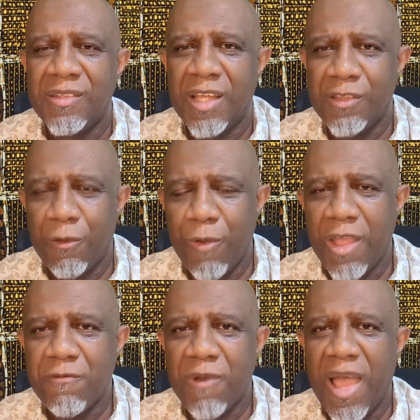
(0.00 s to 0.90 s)
the
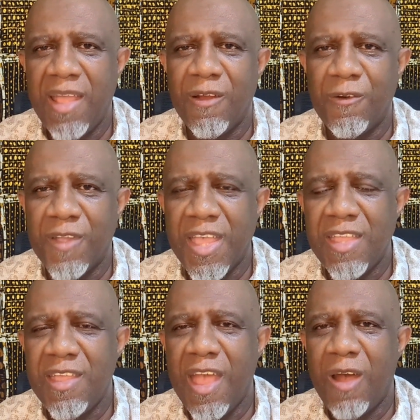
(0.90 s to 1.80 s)
direct flight on
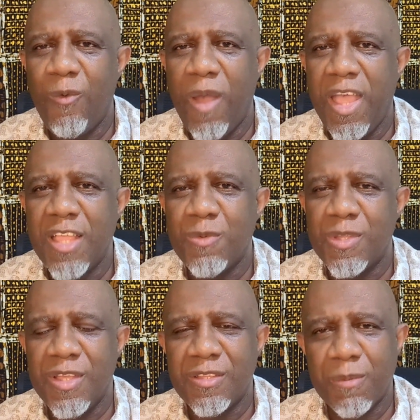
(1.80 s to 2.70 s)
Kenya Airways,
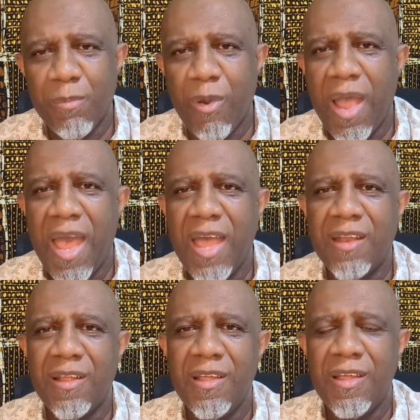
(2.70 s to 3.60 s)
which is the
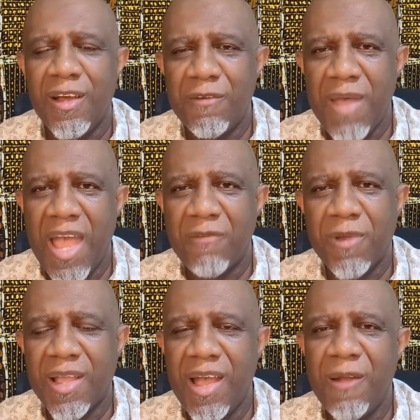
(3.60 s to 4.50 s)
pride of
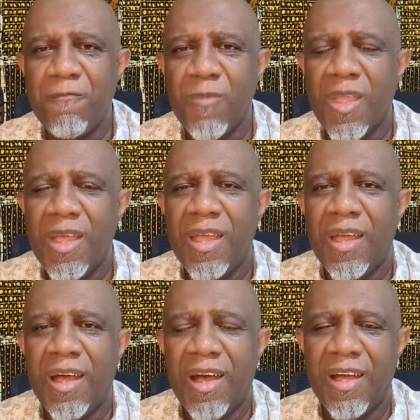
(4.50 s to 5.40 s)
Africa.
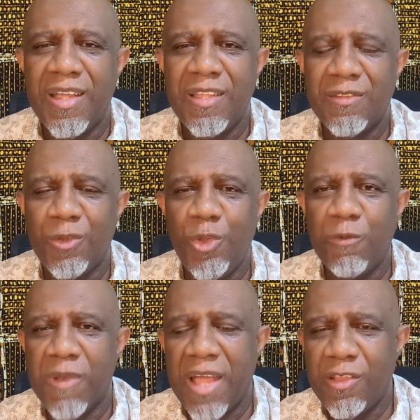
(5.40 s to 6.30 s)
And so
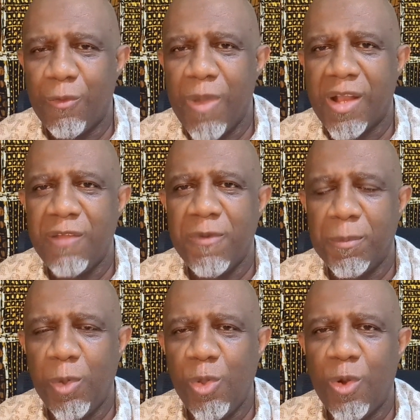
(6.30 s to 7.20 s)
you'll fly directly from
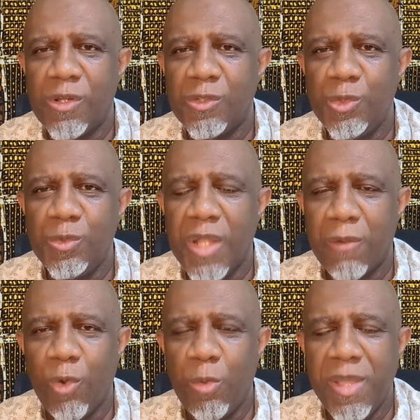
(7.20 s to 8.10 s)
New York to
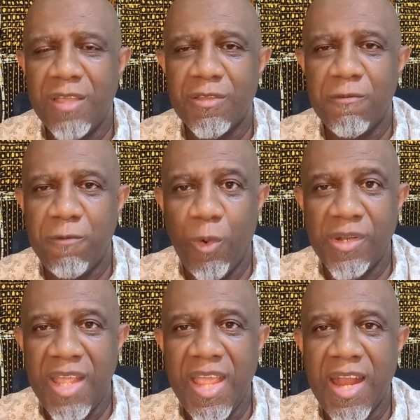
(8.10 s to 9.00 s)
Nairobi. It's a
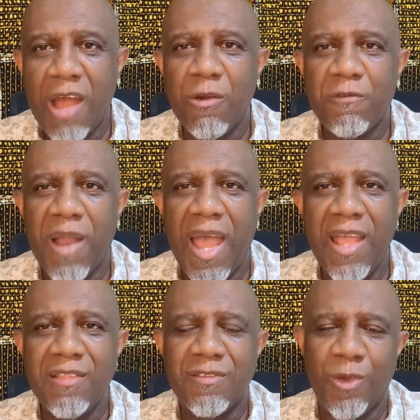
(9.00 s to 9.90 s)
14-hour
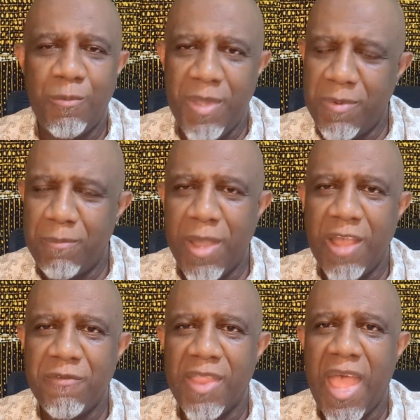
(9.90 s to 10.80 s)
flight, so be
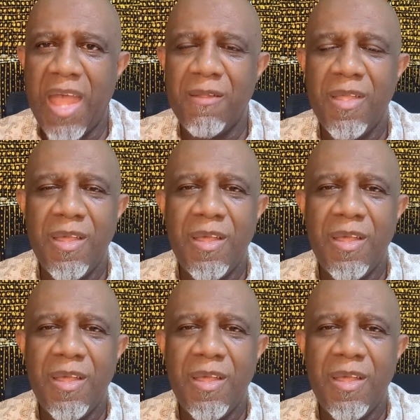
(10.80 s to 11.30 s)
prepared for that.